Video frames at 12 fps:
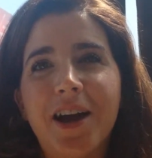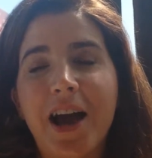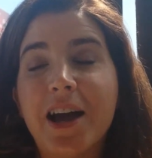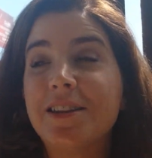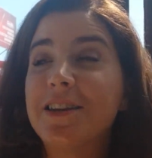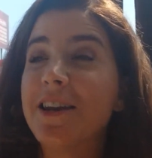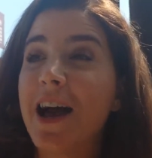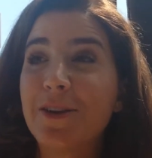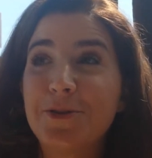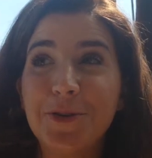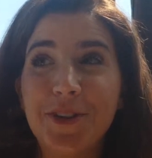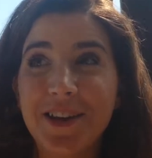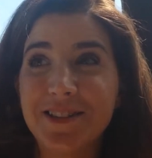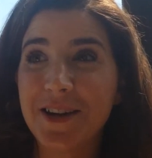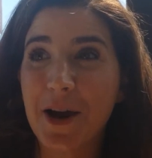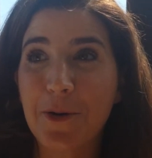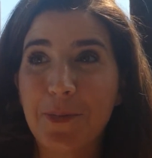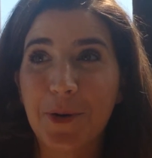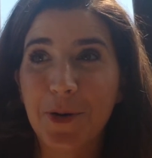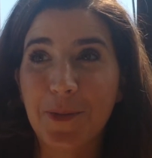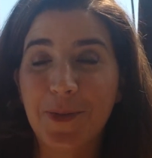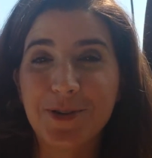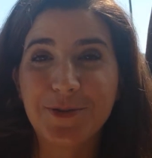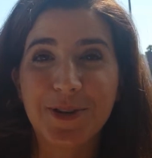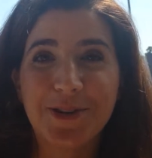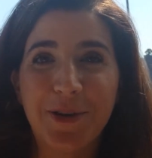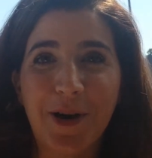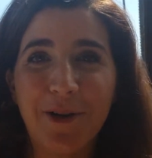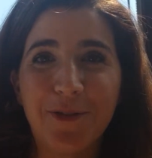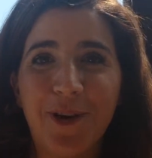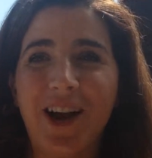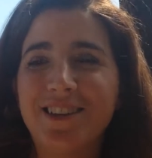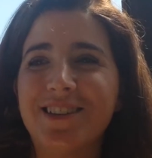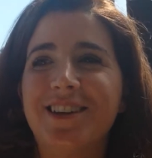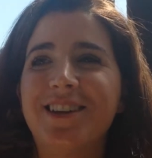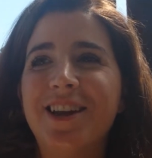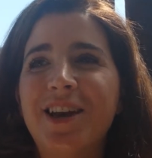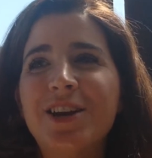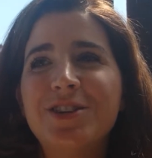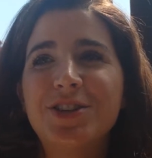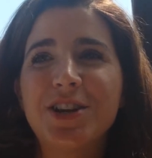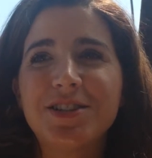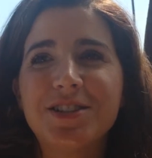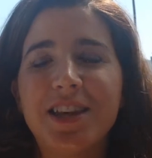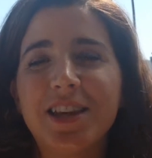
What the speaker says: I did not do the entire pilgrimage whatsoever. I did just